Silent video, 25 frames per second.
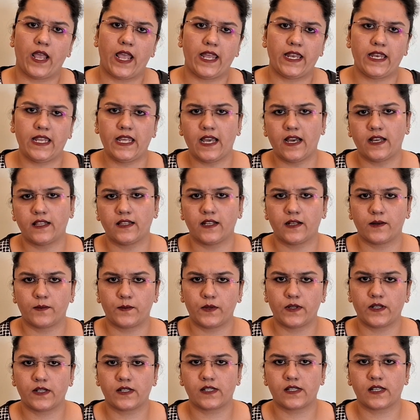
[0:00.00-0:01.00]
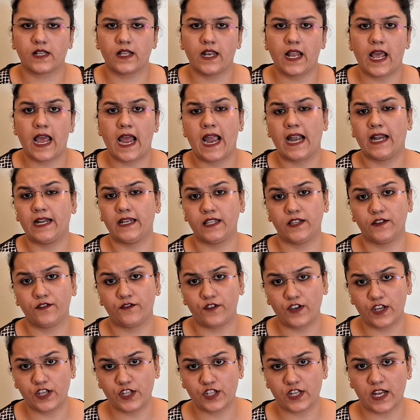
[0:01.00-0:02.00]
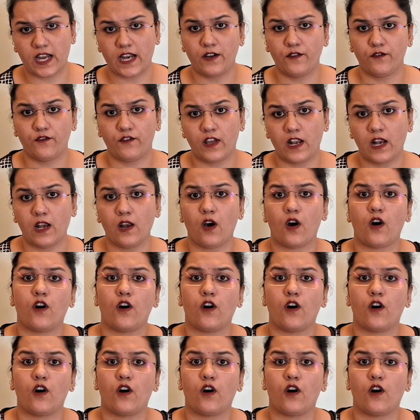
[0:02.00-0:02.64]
any other person at the wish and will